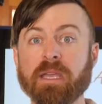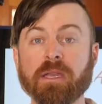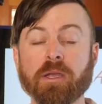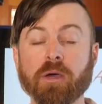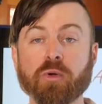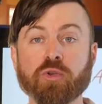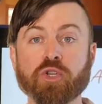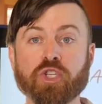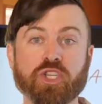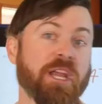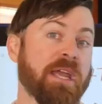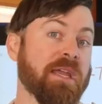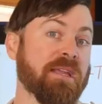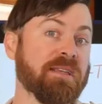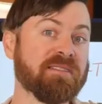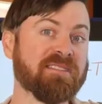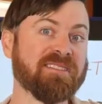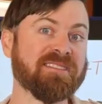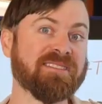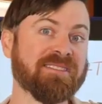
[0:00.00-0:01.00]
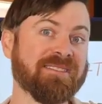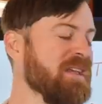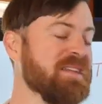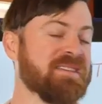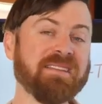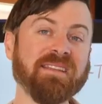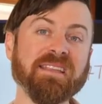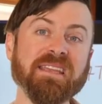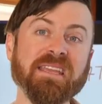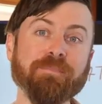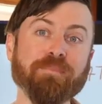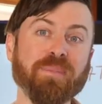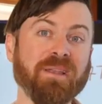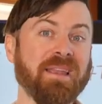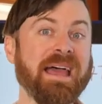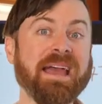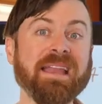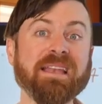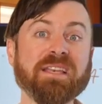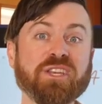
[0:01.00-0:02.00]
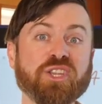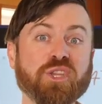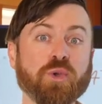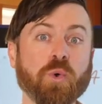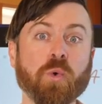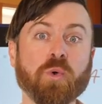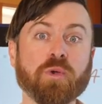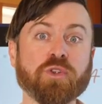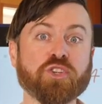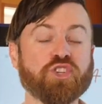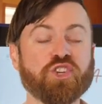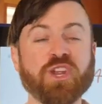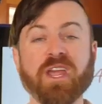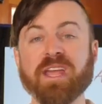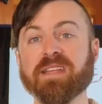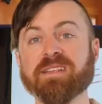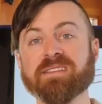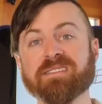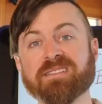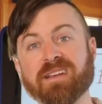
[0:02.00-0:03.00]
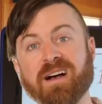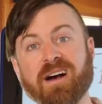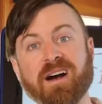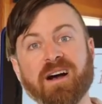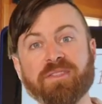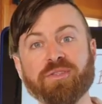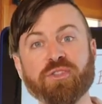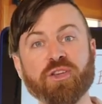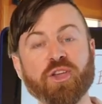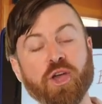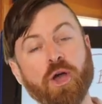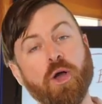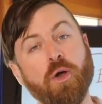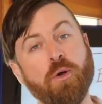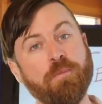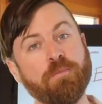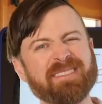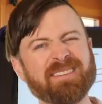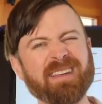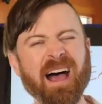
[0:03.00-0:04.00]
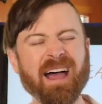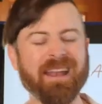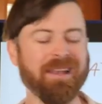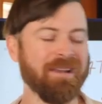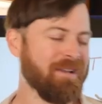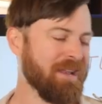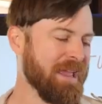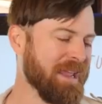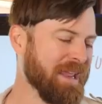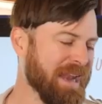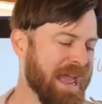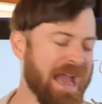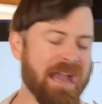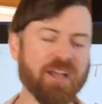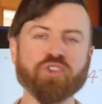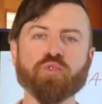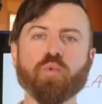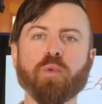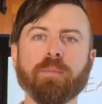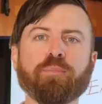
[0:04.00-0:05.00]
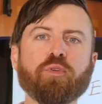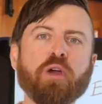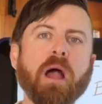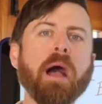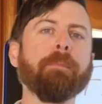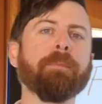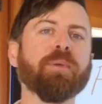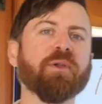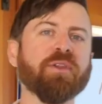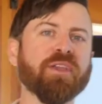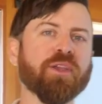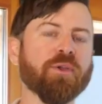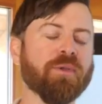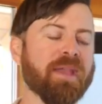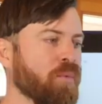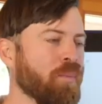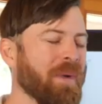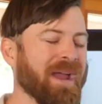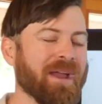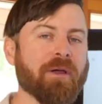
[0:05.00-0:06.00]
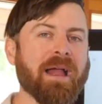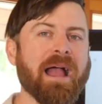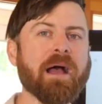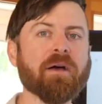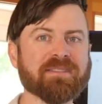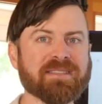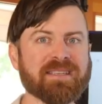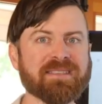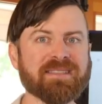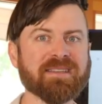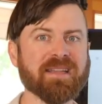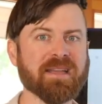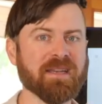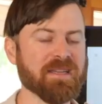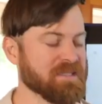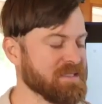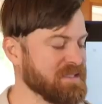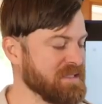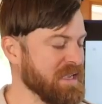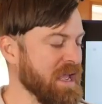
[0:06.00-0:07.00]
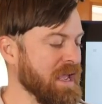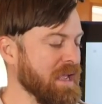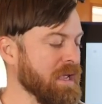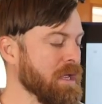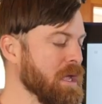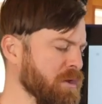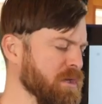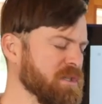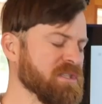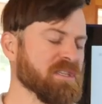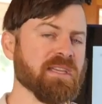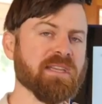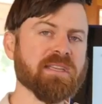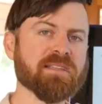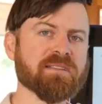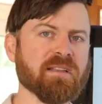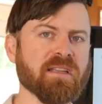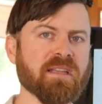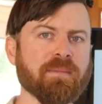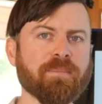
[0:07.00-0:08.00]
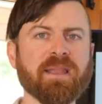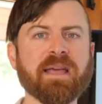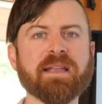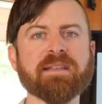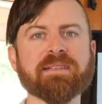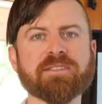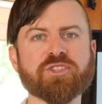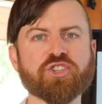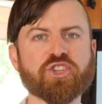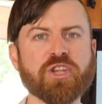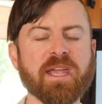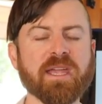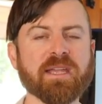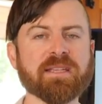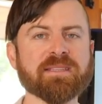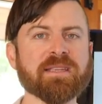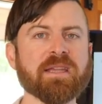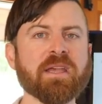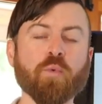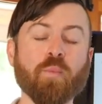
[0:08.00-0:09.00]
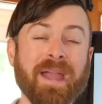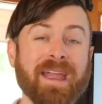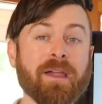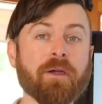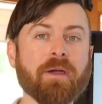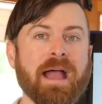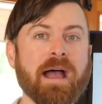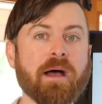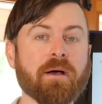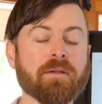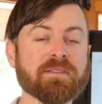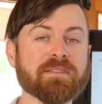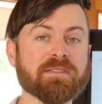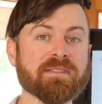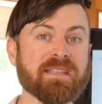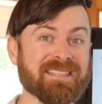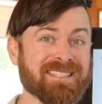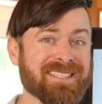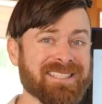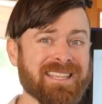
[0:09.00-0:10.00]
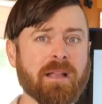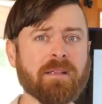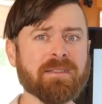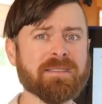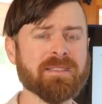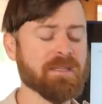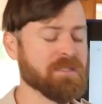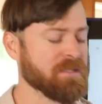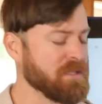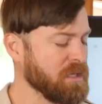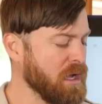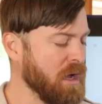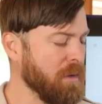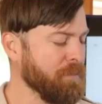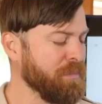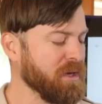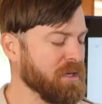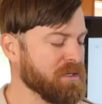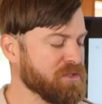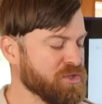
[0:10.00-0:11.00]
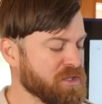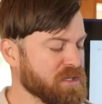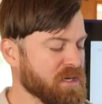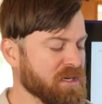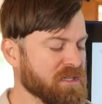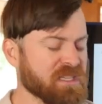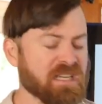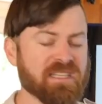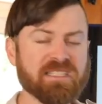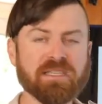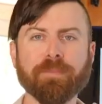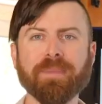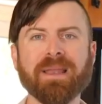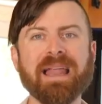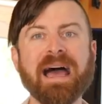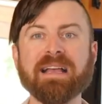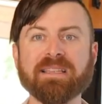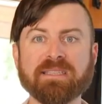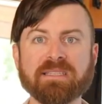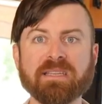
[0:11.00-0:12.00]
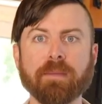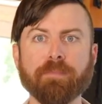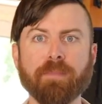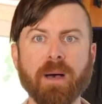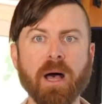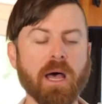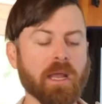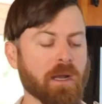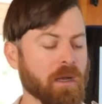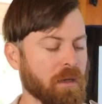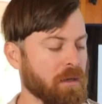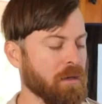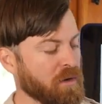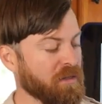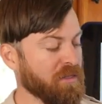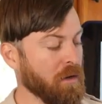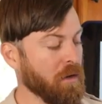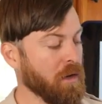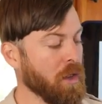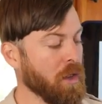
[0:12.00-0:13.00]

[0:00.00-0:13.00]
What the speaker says: keto shakes. Easily blend your shakes on the go. It's not like an actual property. The warehouse isn't going to say, this easily blends shakes. The warehouse that sells this, the company, is just going to say it's a plastic bottle with a